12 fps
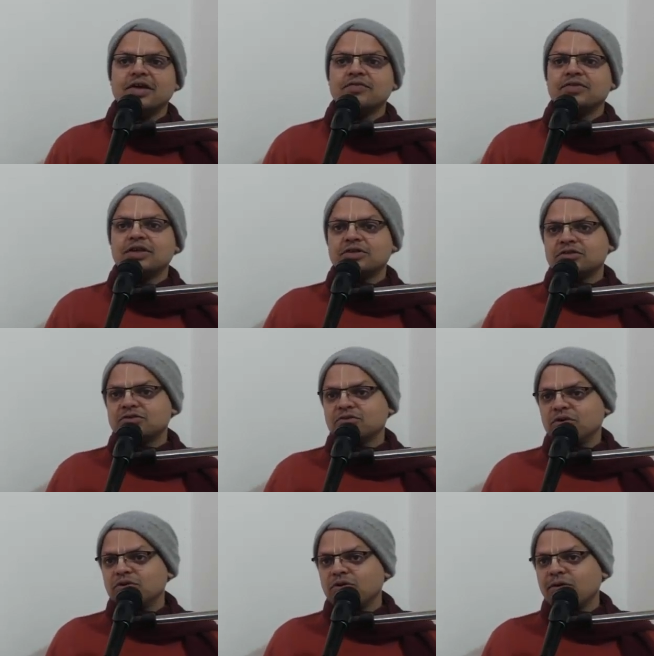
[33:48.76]
if they just
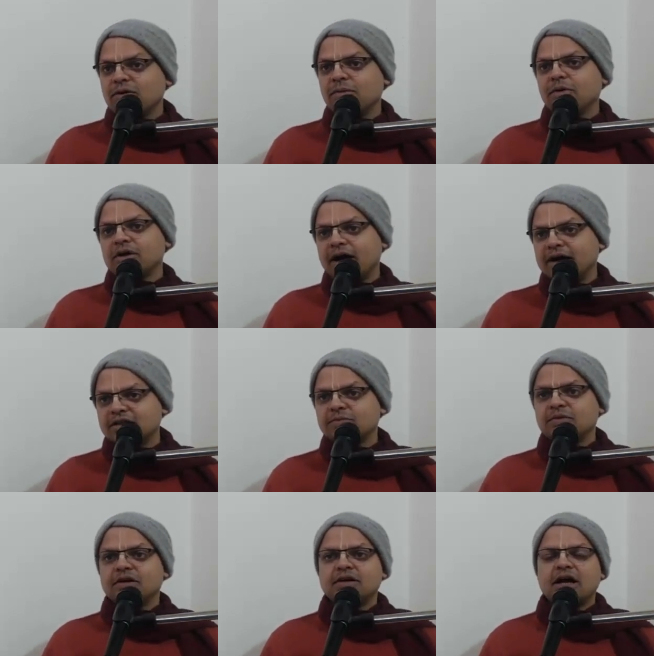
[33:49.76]
don't talk about
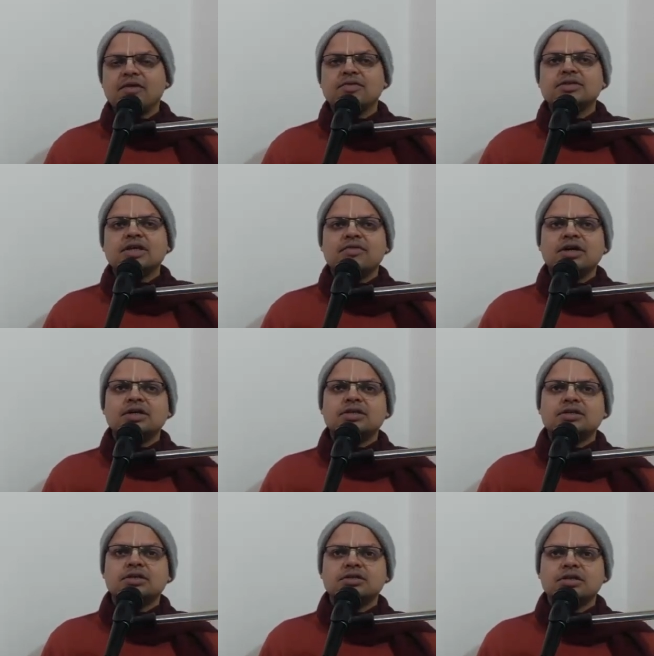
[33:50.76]
atma i was having a
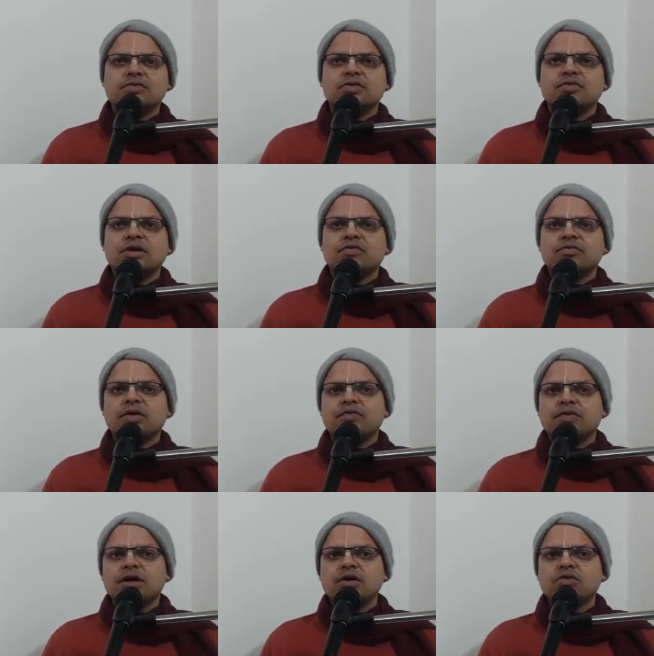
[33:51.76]
discussion with one of my
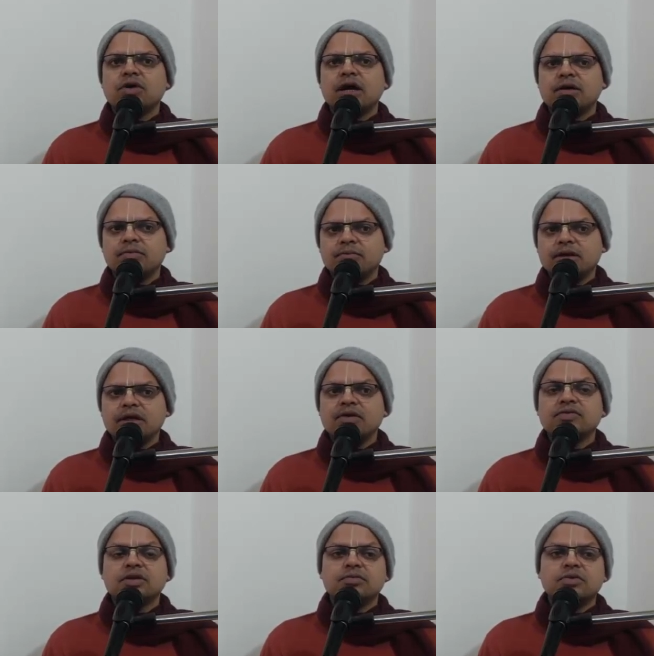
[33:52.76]
friend who had
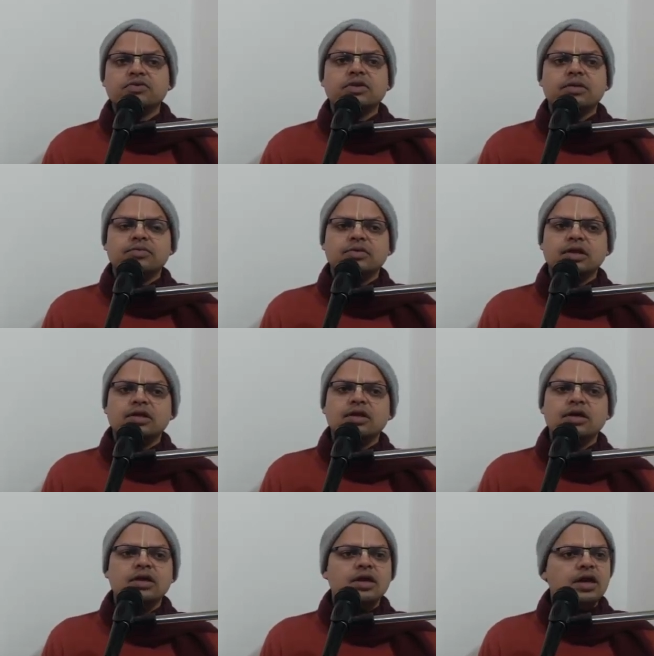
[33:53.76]
believes in muslim thing
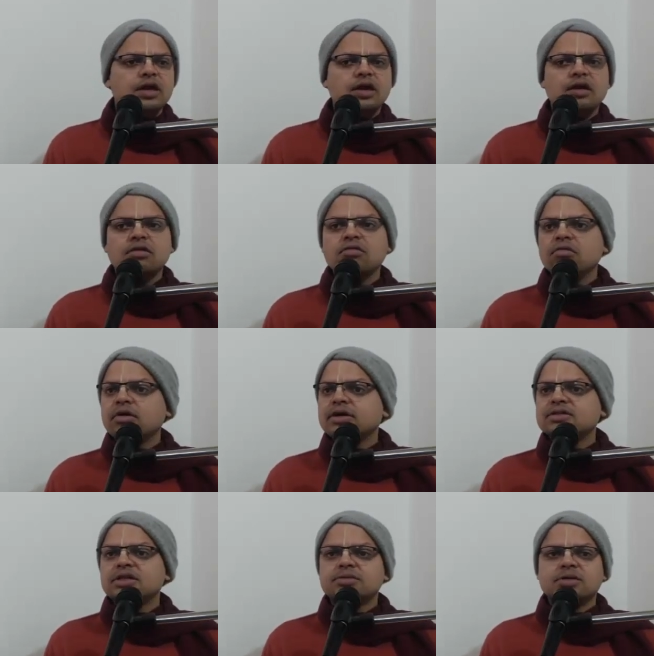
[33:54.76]
he had no
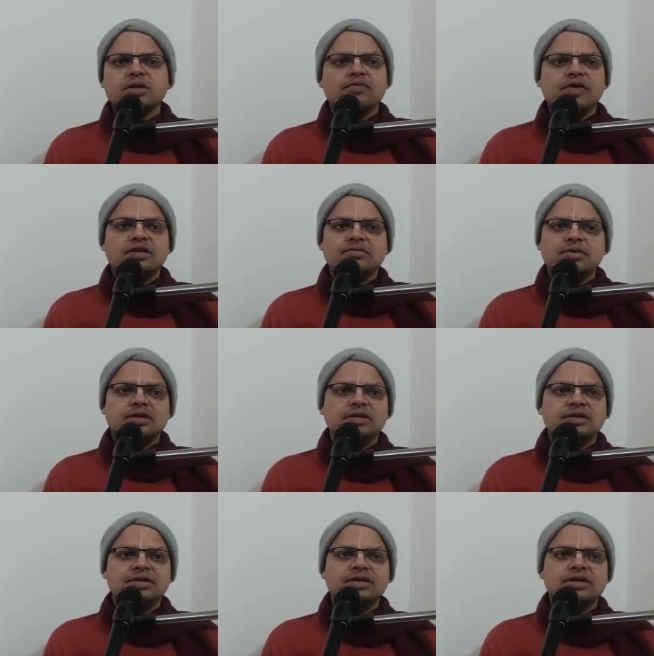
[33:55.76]
conception of atma
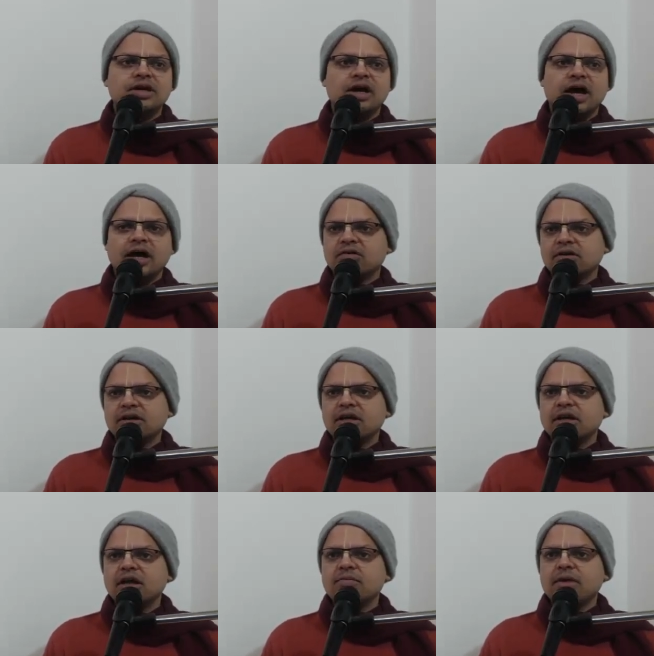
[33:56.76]
and not
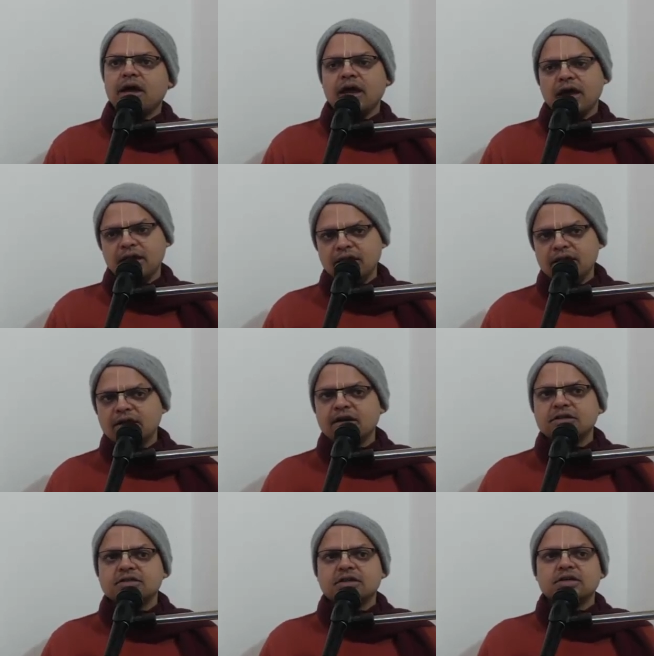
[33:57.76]
only him any
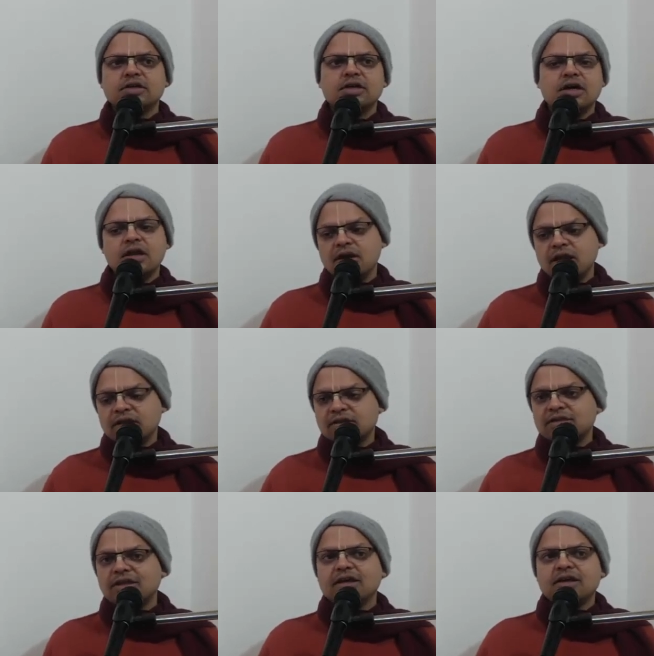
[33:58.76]
religion
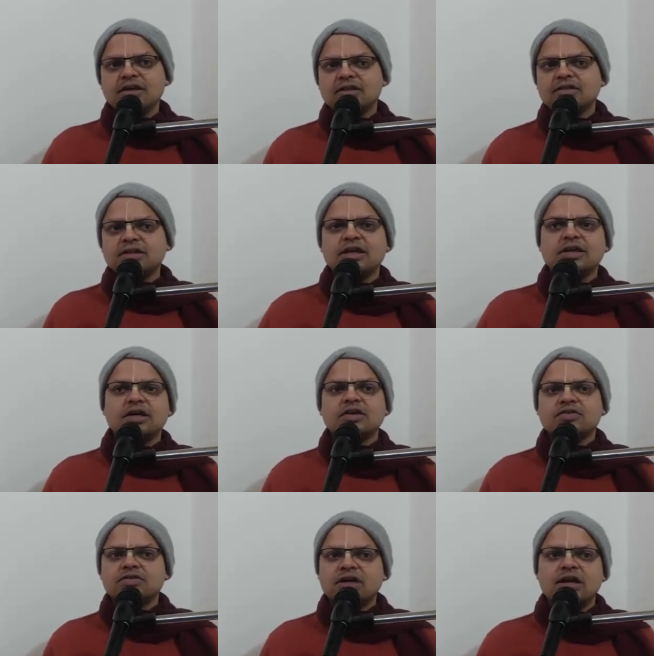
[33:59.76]
nothing nothing
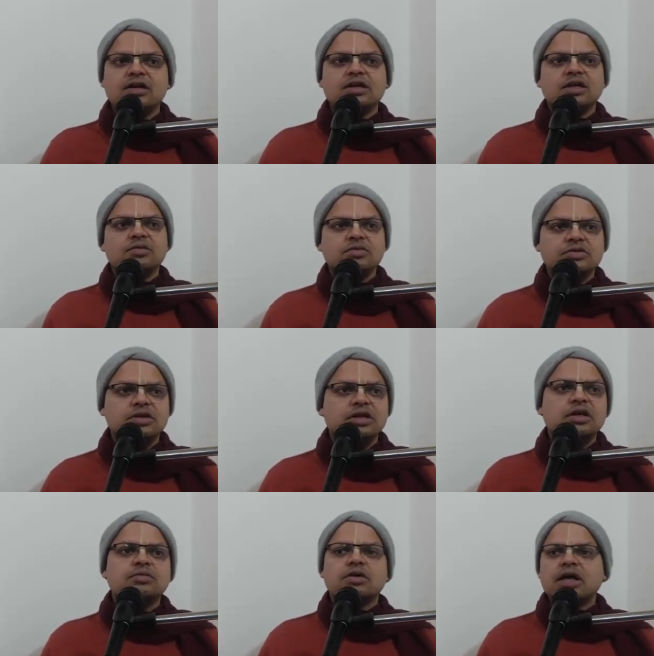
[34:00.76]
christianity
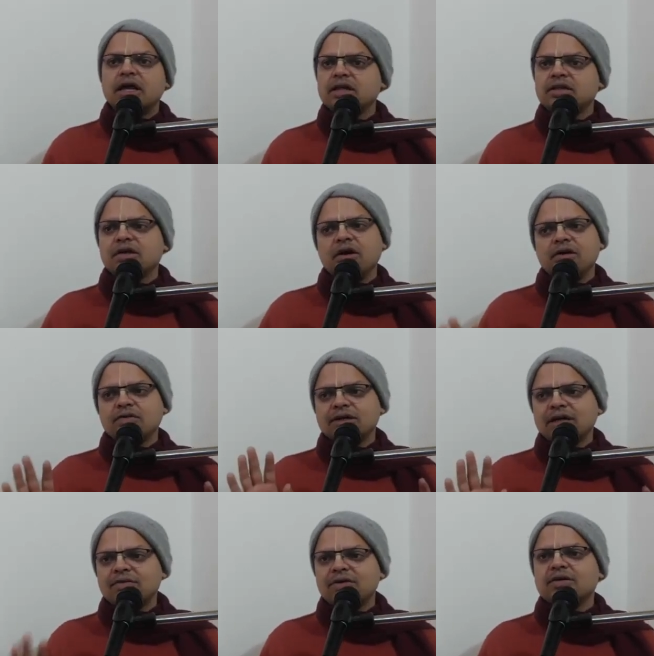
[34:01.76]
muslim or anything
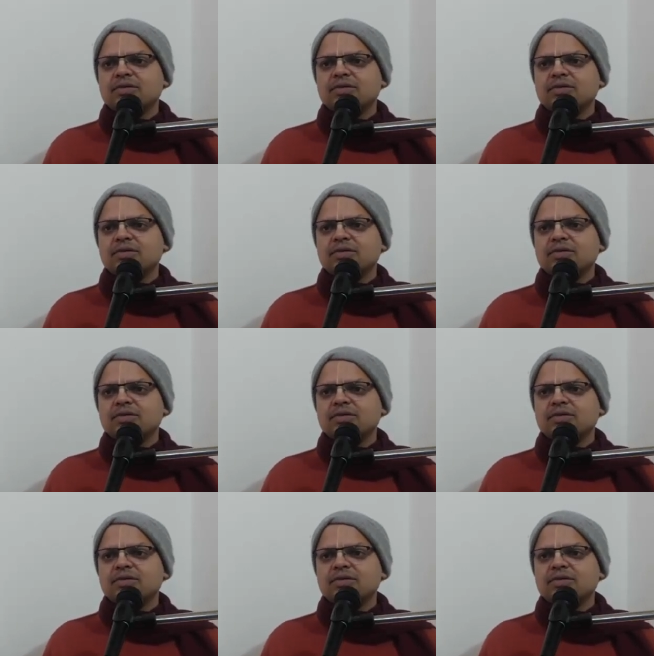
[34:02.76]
whatever